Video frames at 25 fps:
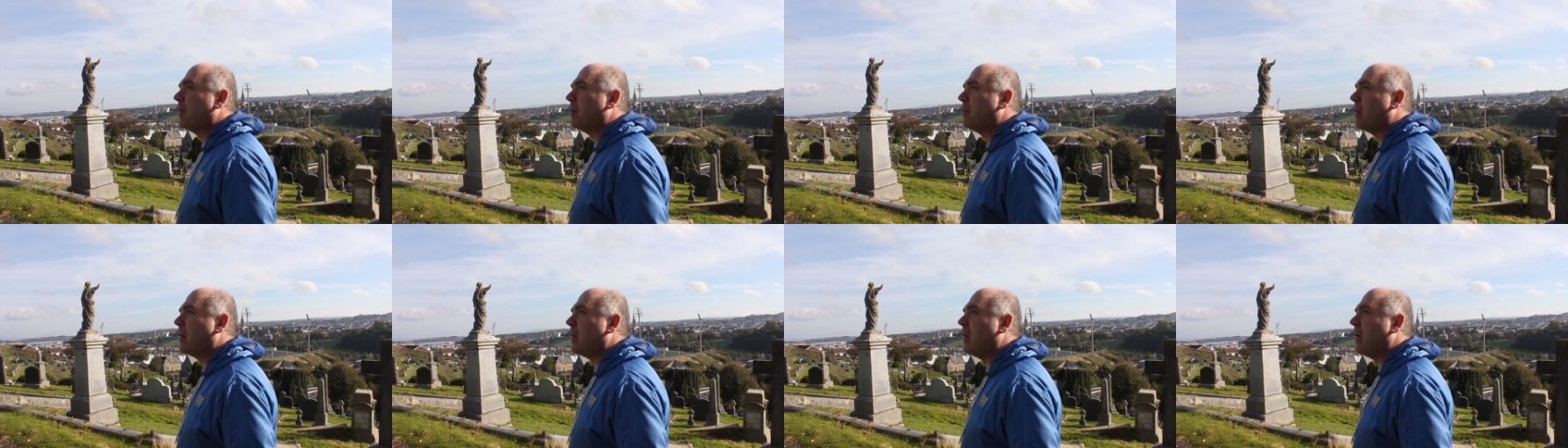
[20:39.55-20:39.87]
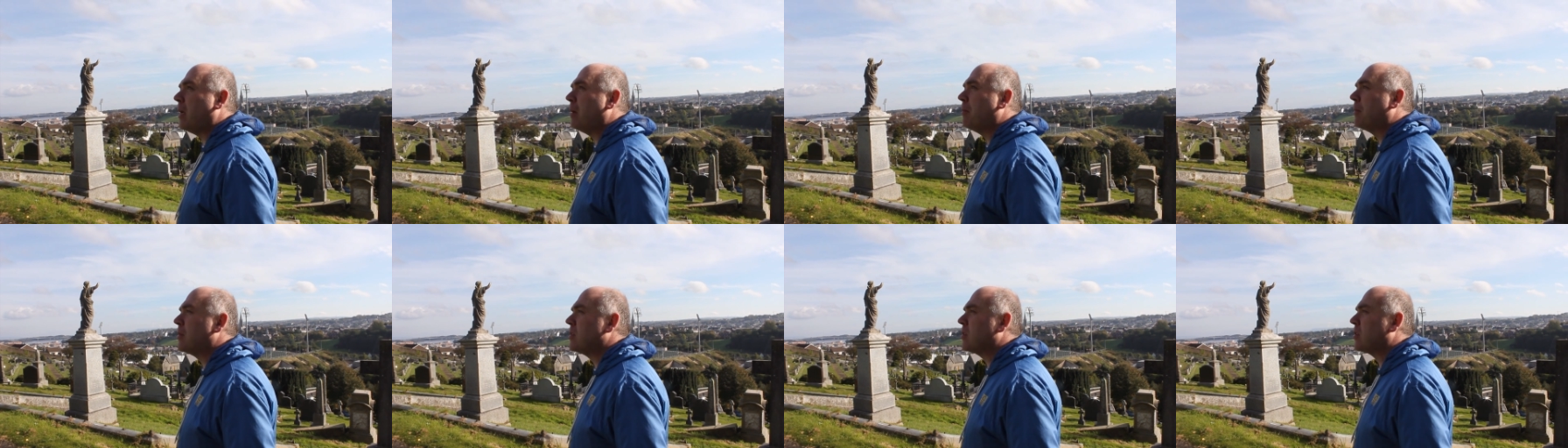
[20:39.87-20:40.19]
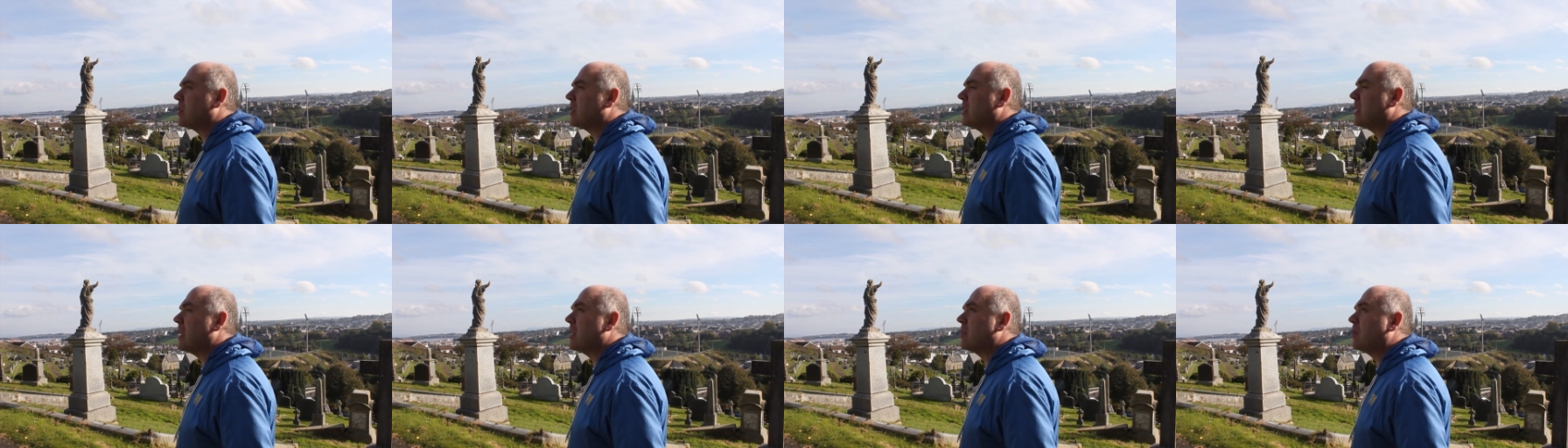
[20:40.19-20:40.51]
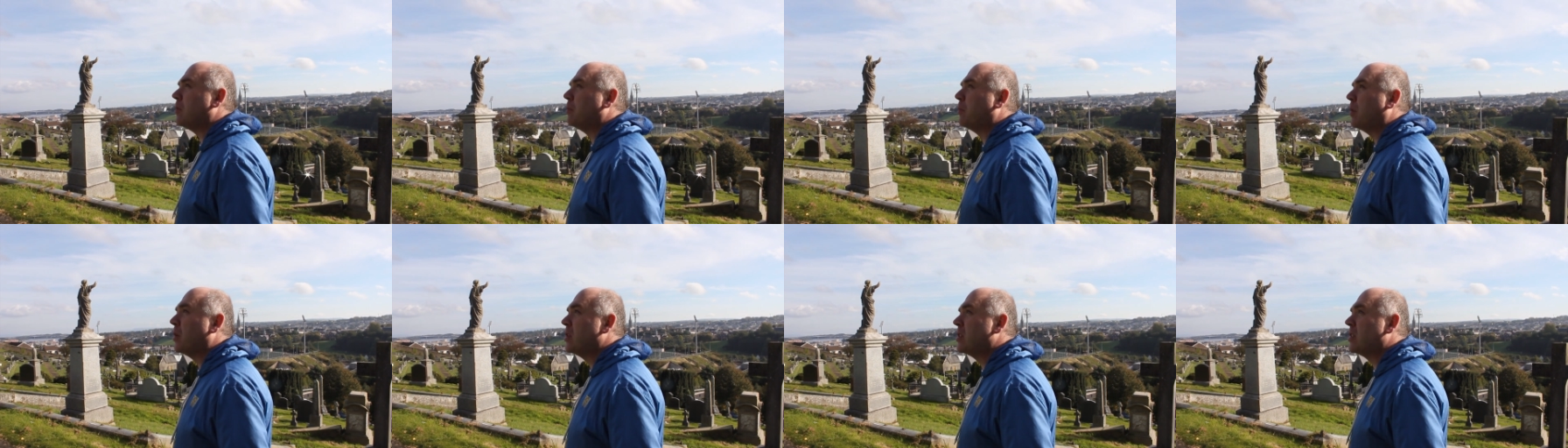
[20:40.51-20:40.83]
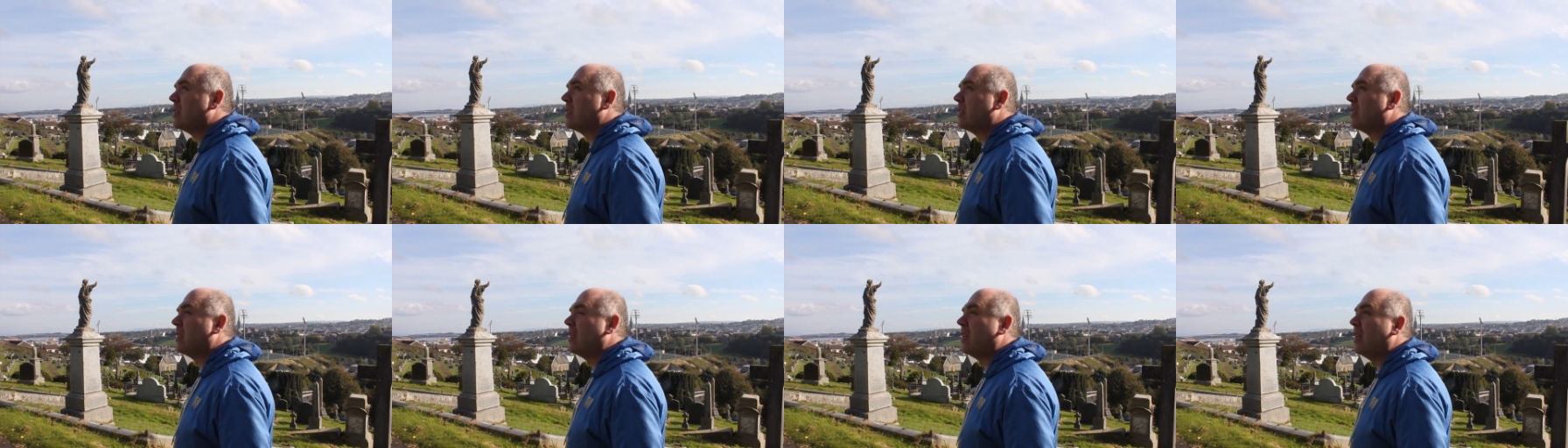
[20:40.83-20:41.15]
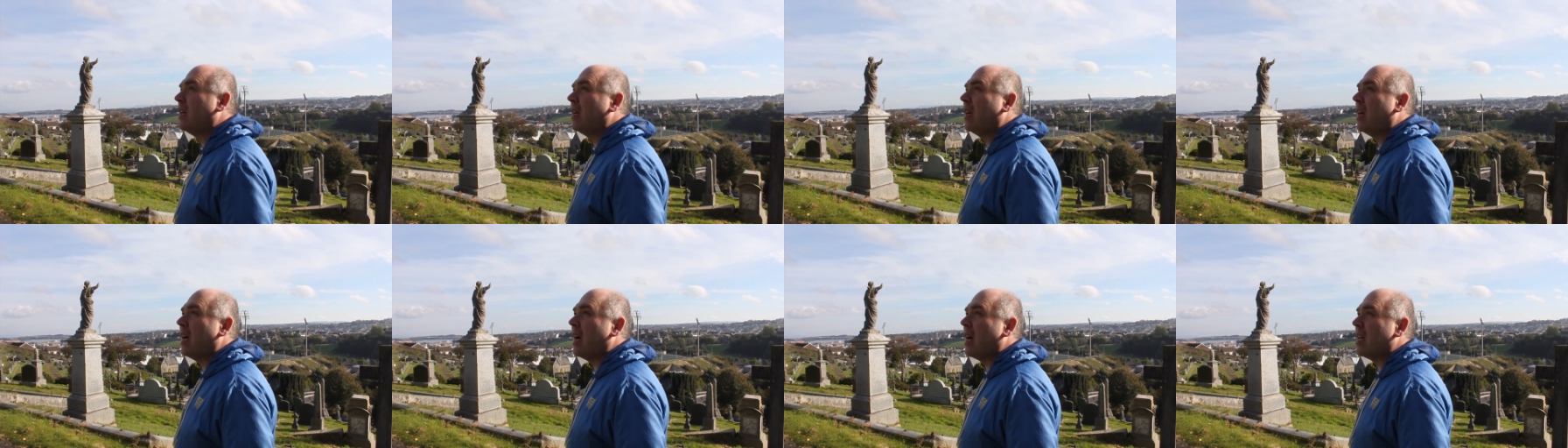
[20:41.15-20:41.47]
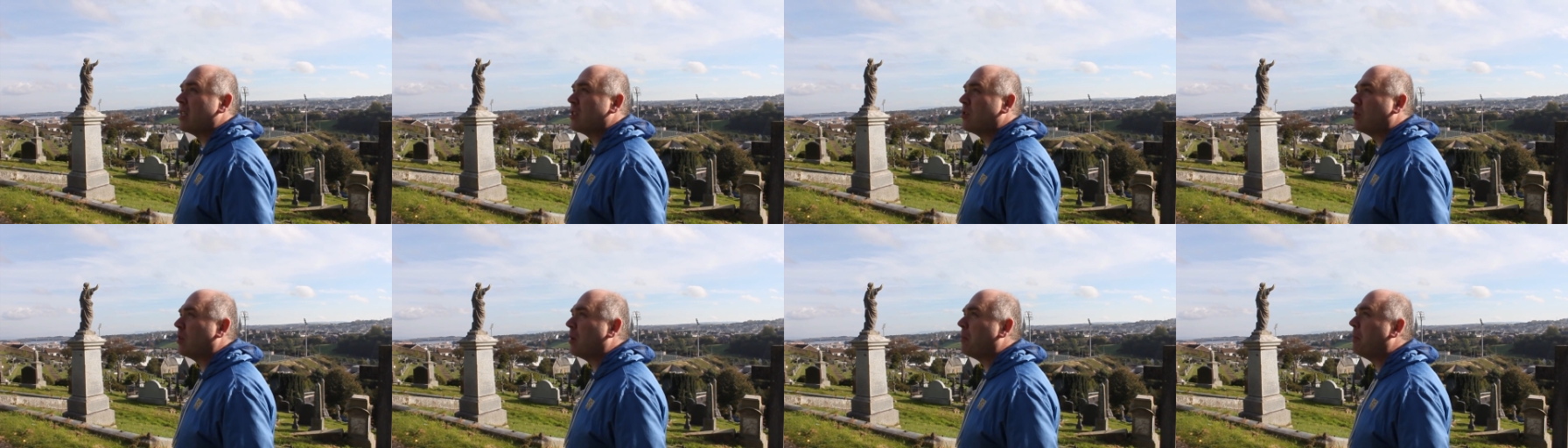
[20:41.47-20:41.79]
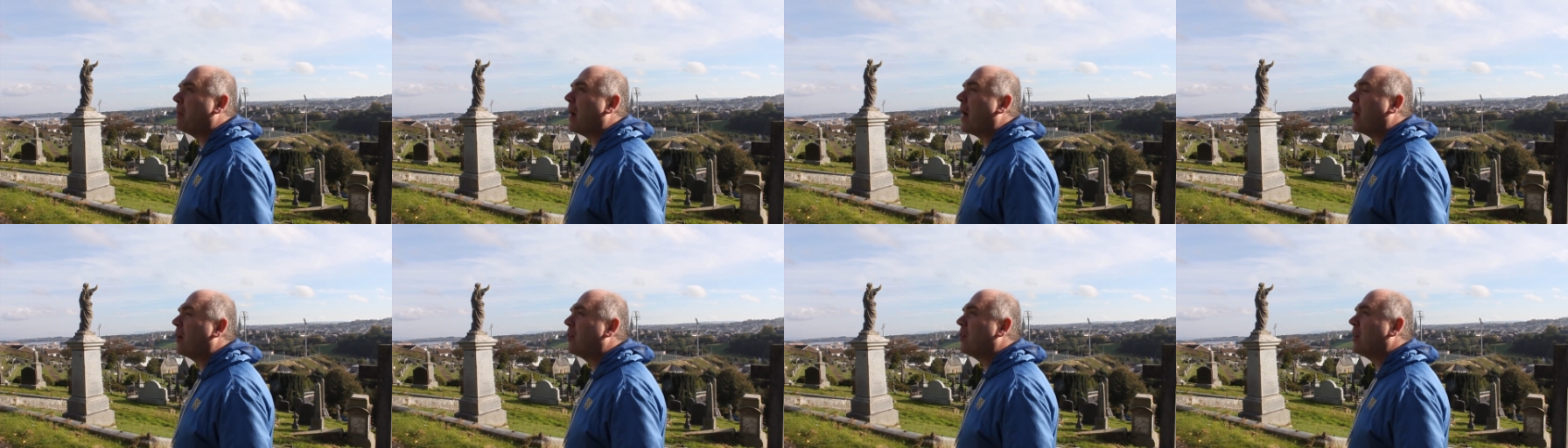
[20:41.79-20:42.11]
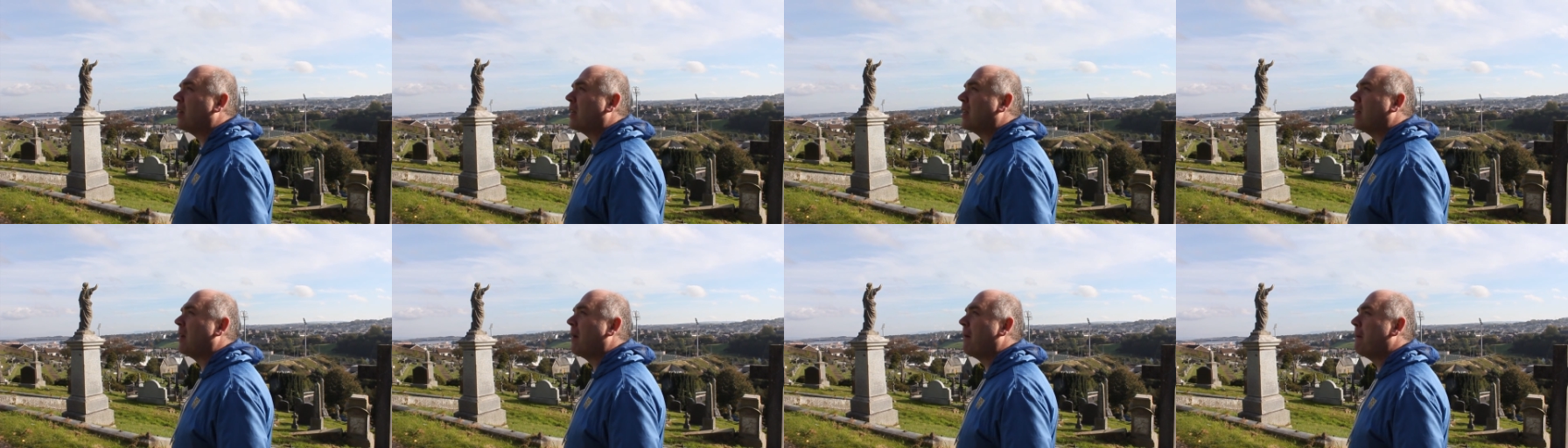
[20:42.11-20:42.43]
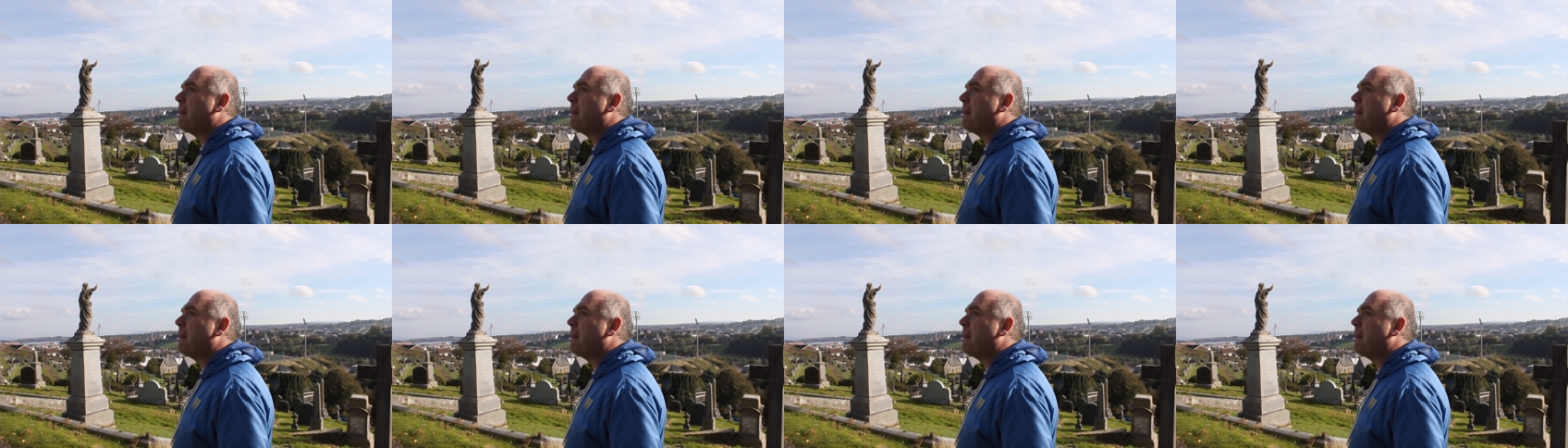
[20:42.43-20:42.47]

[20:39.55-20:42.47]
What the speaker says: became a successful merchant, and so did Patrick.